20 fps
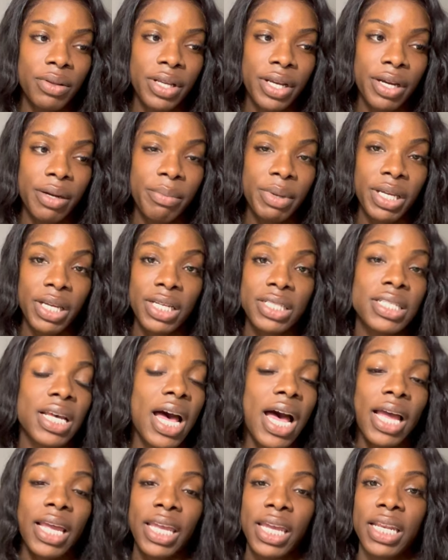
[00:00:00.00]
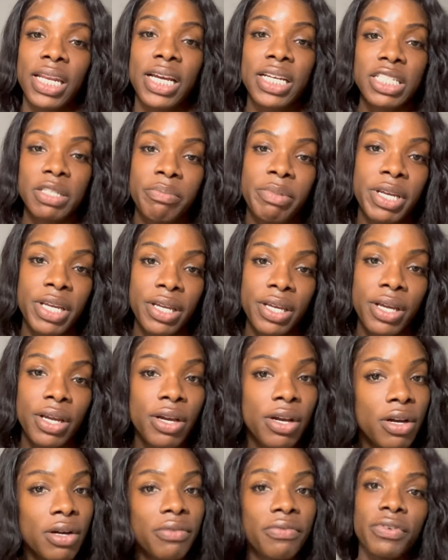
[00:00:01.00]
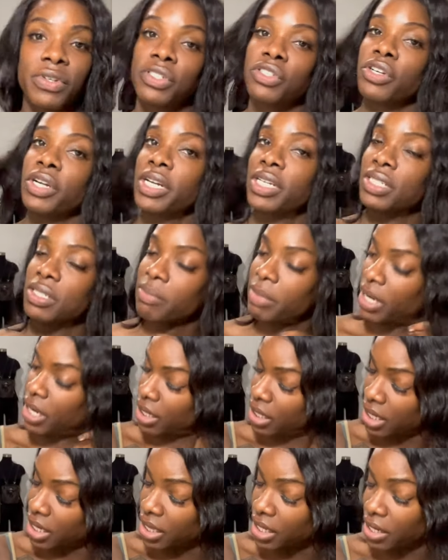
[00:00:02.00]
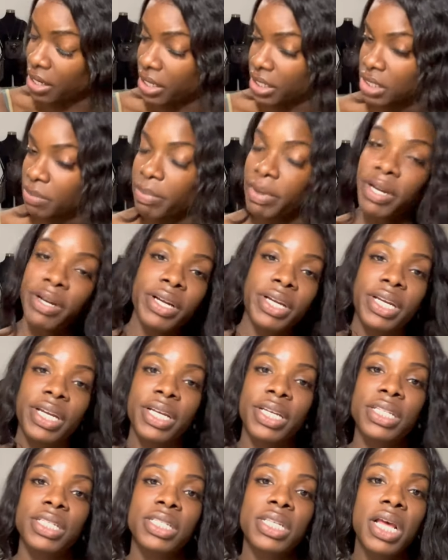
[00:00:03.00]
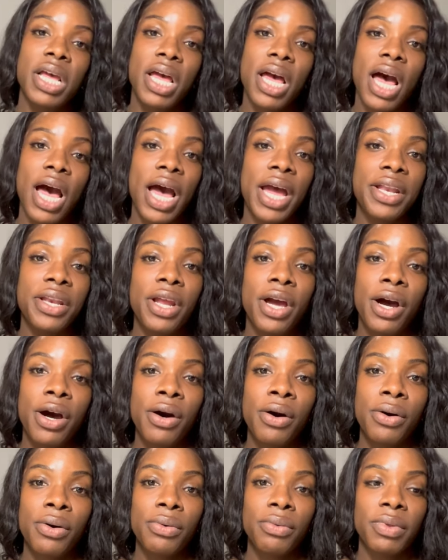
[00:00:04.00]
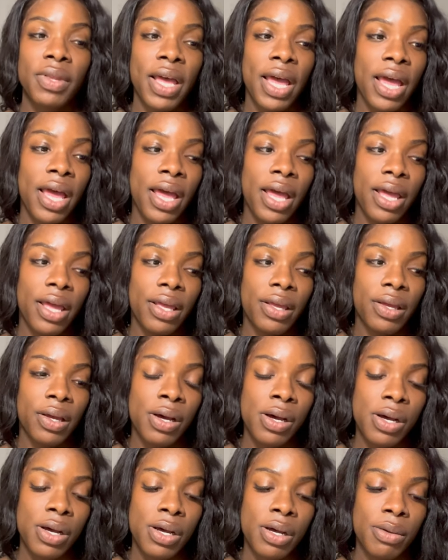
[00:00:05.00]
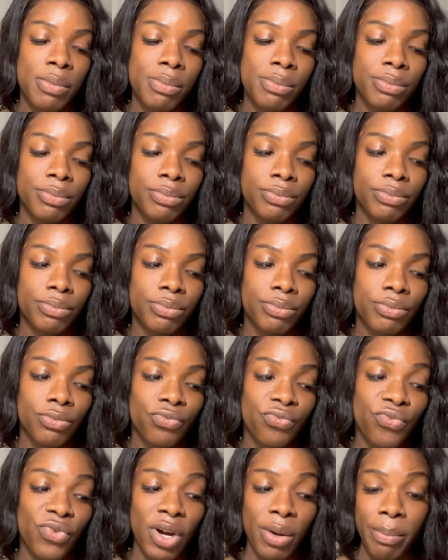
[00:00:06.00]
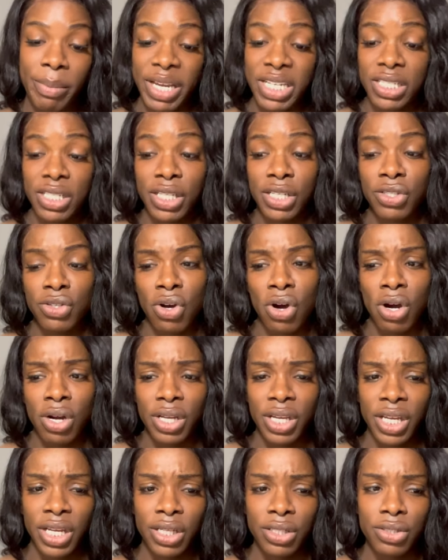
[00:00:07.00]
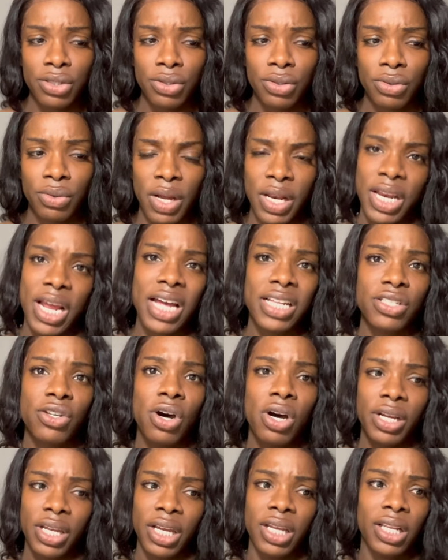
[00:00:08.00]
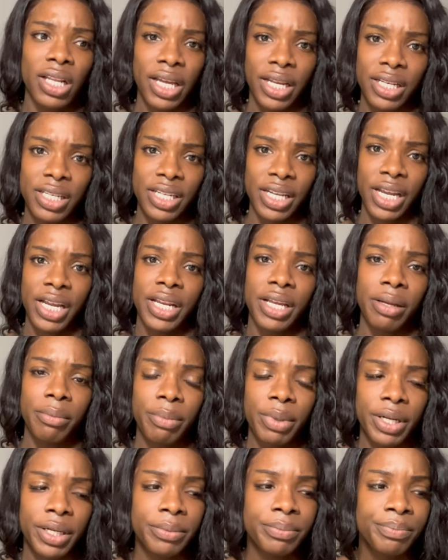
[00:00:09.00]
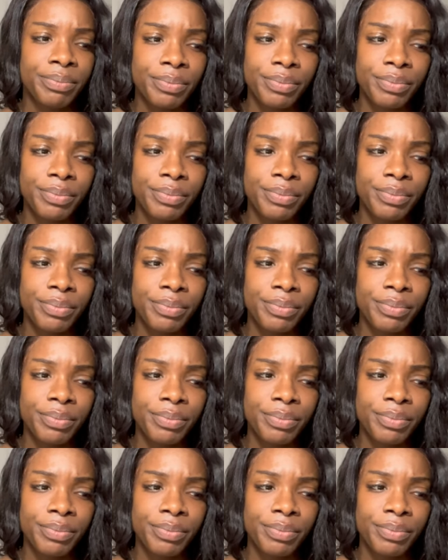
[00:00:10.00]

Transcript: there, because I cannot speak for trans men and their experience, I know that um from basically talking to and not talking like dating, but